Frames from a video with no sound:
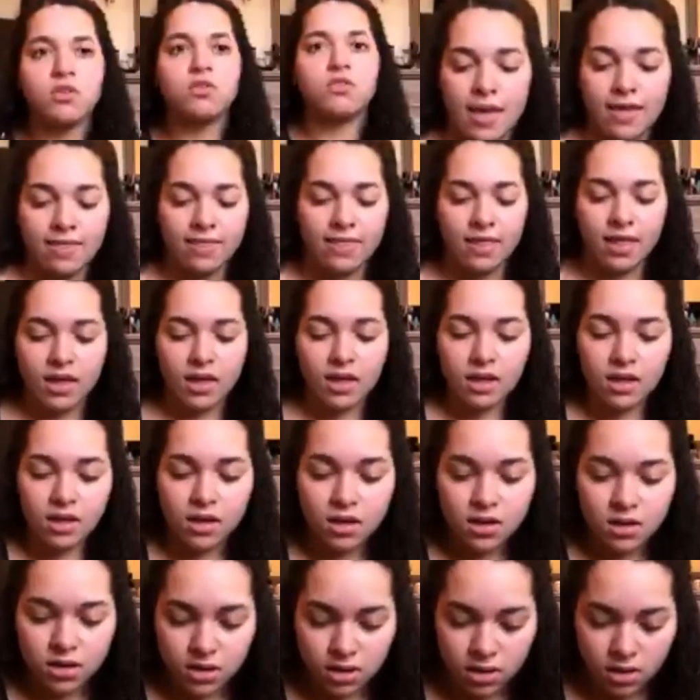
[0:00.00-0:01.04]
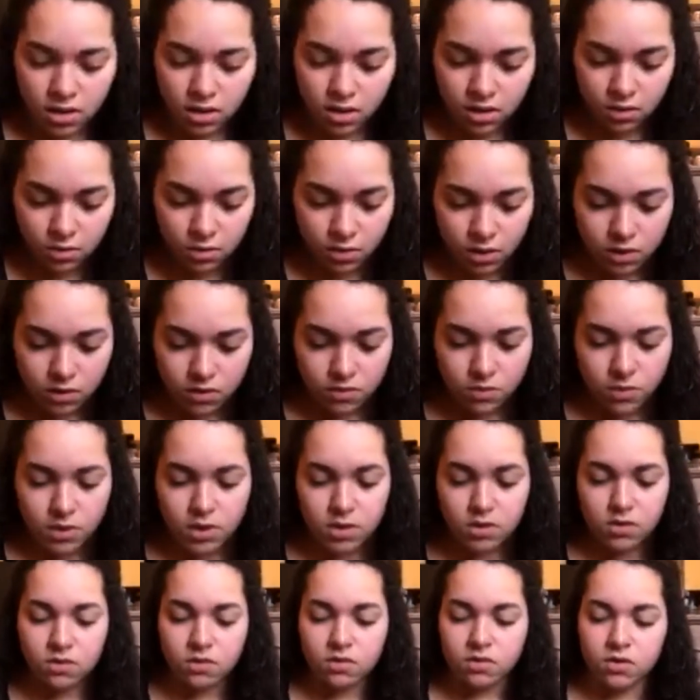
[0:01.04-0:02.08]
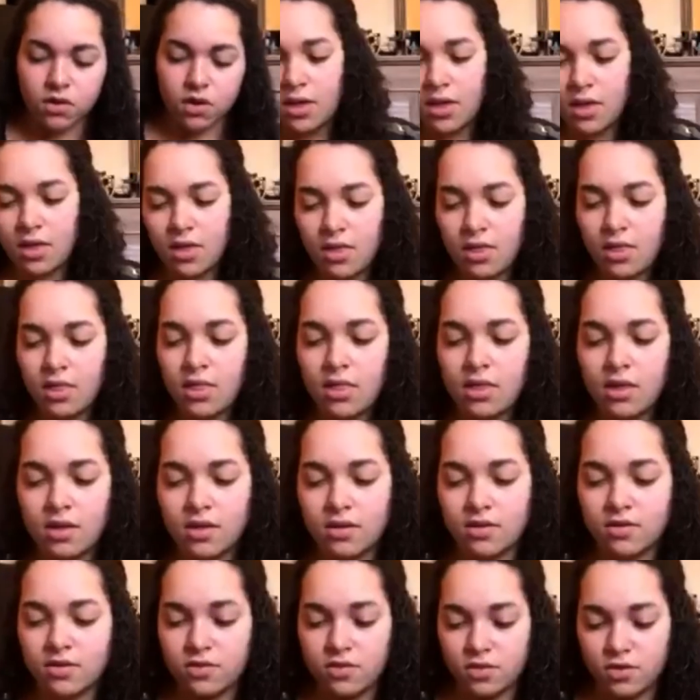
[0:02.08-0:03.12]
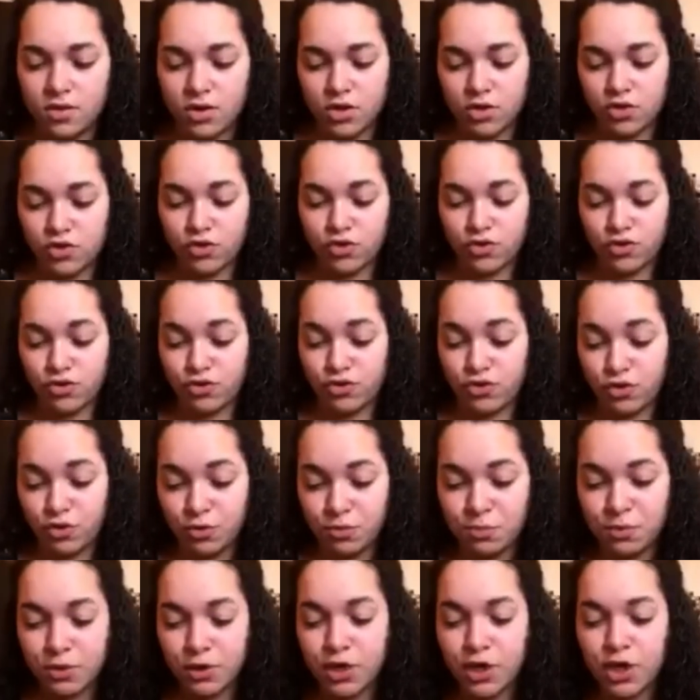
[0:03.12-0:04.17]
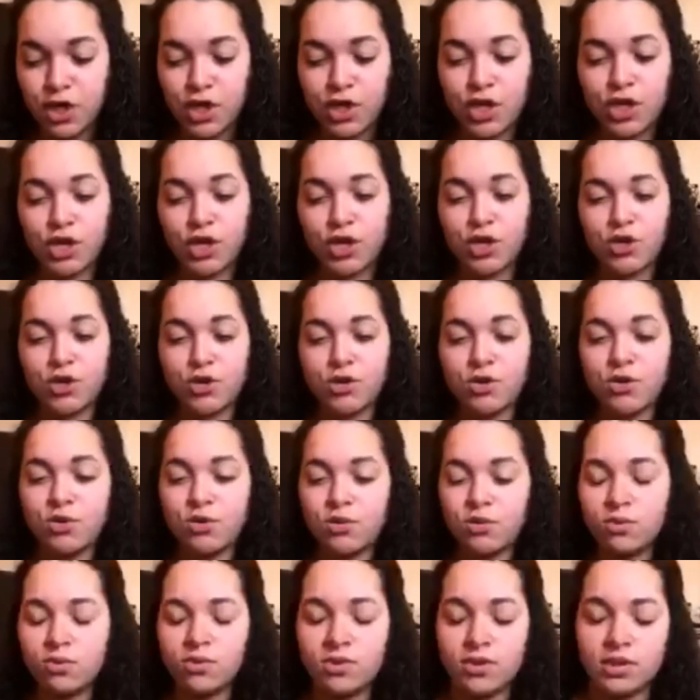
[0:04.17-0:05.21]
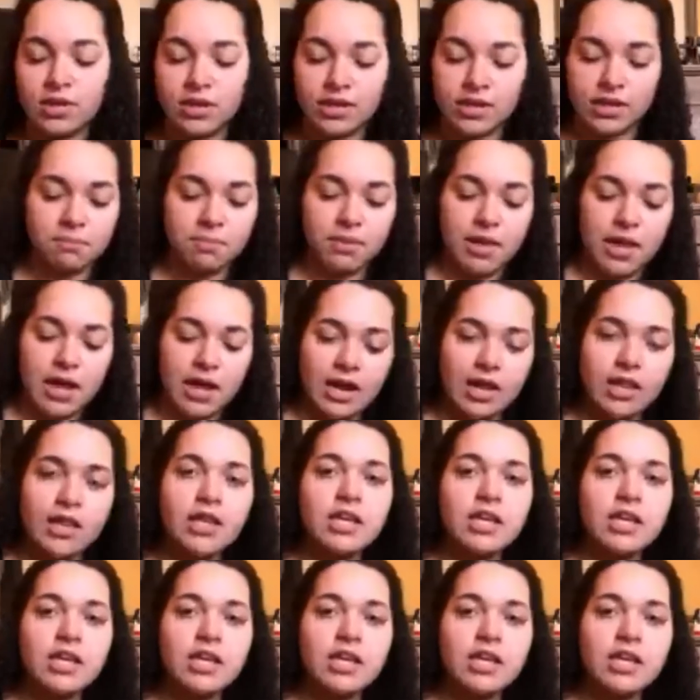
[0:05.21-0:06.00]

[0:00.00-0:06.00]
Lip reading: And then, what else? This super cute black